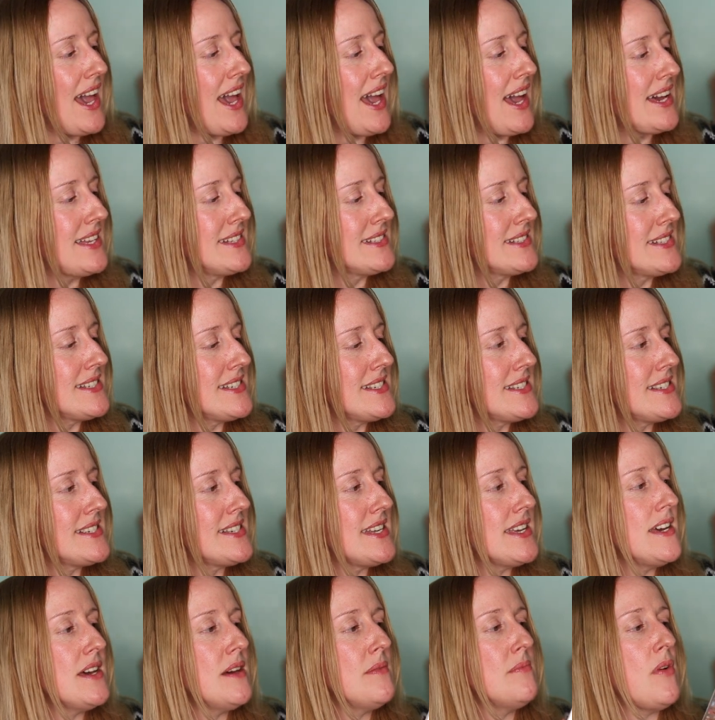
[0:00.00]
And
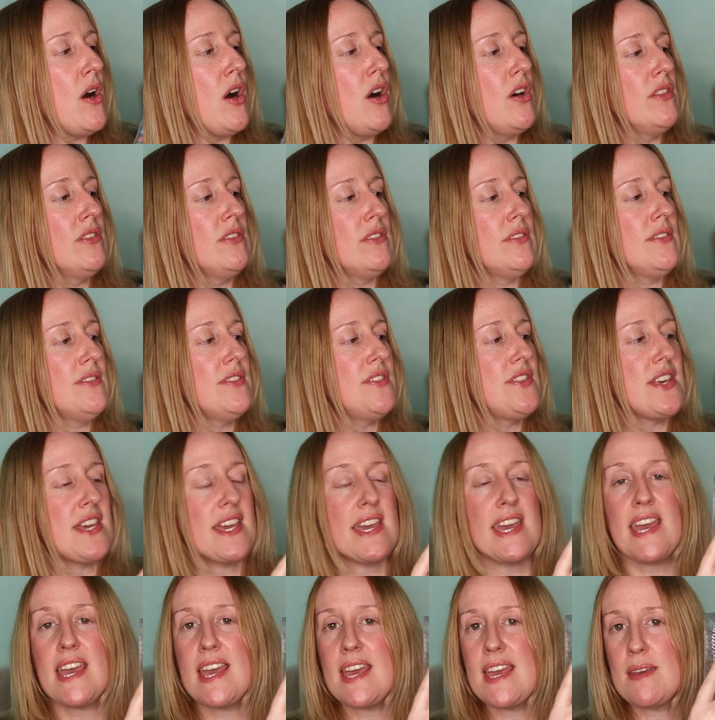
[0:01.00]
on
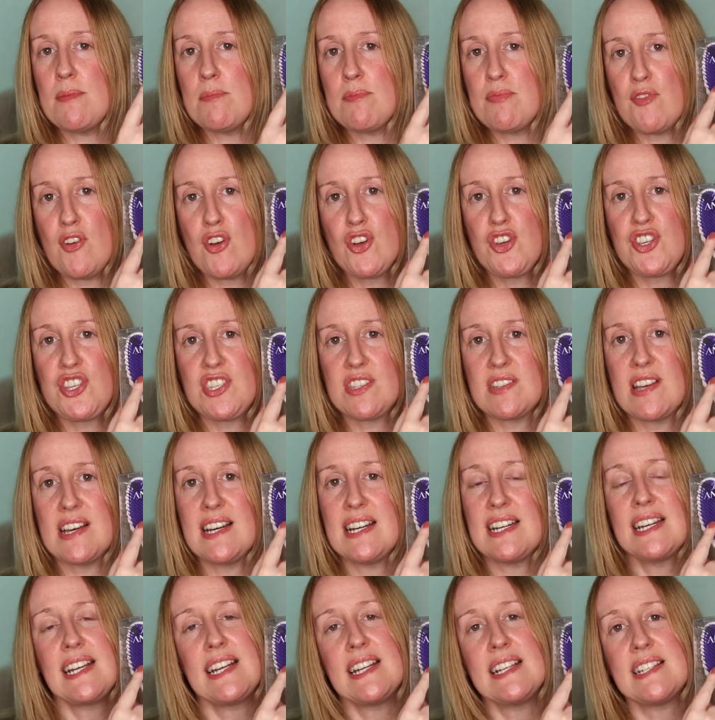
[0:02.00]
the brush
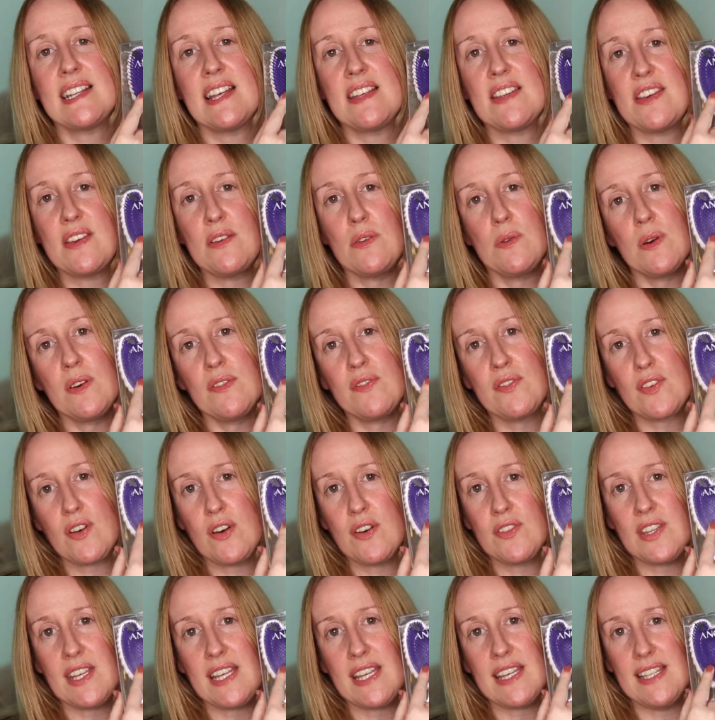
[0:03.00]
side you have
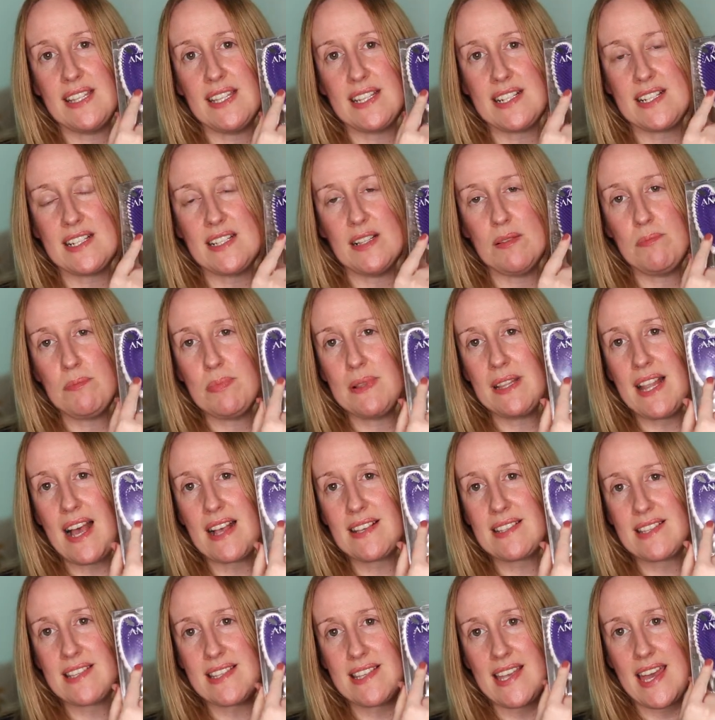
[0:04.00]
got the little
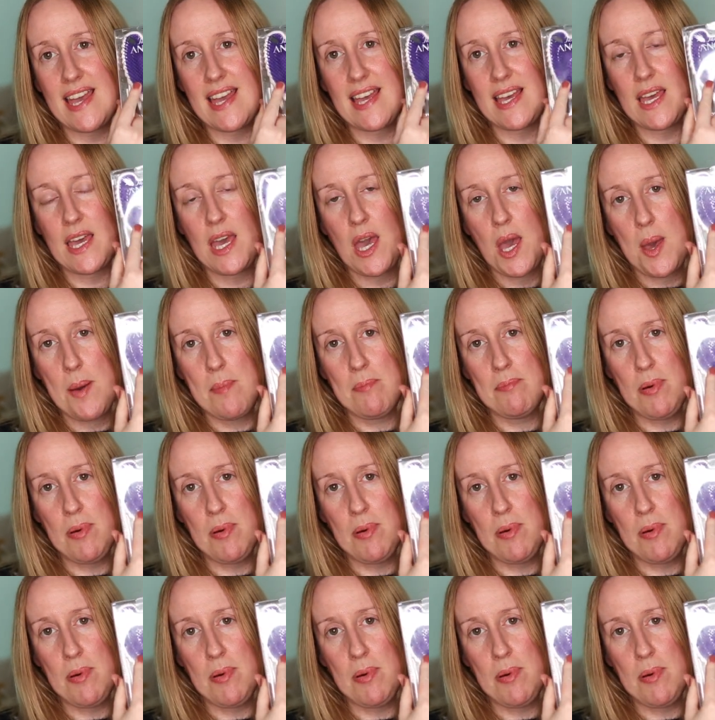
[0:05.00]
plastic